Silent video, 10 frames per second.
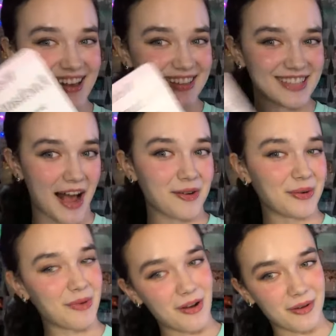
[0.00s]
is our
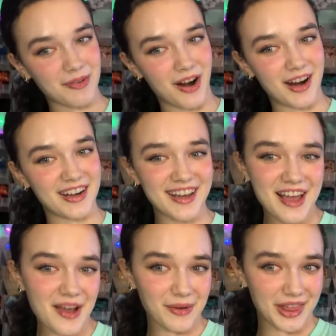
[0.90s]
welcome card
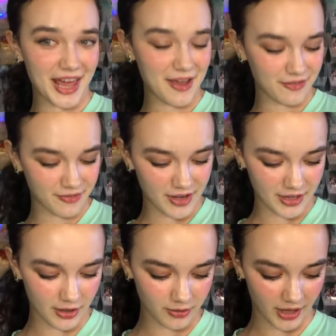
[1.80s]
with a
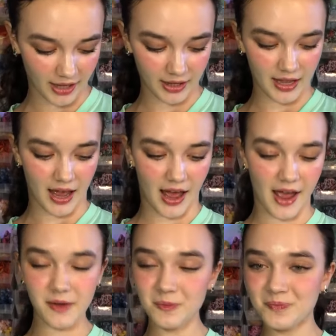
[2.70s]
video link
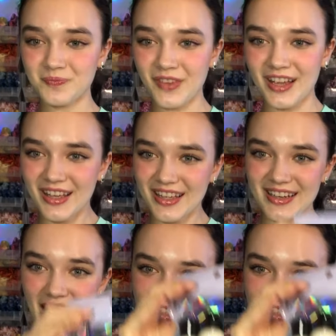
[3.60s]
guide. Next